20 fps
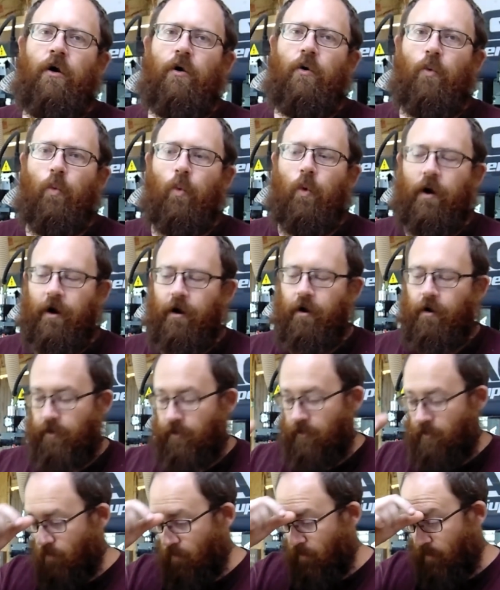where
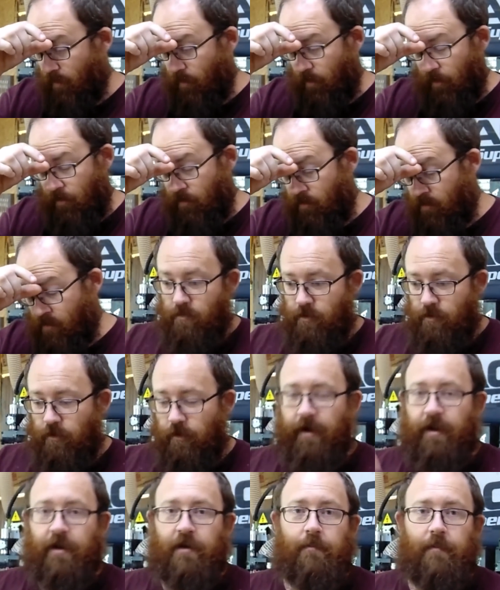your
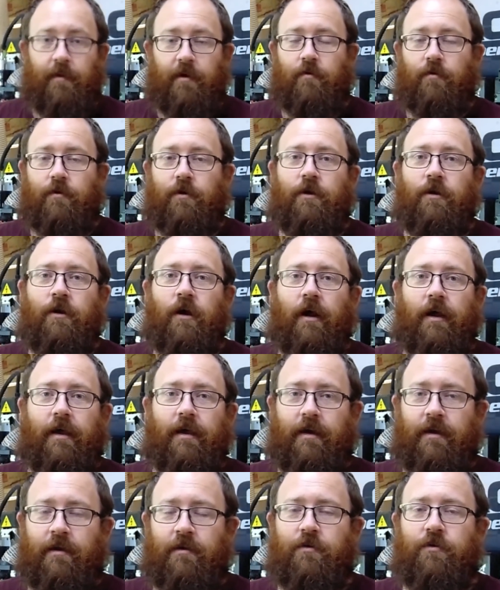end mill could not
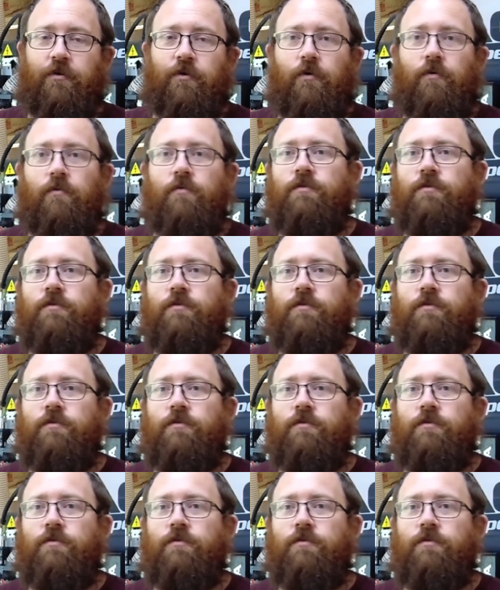get into.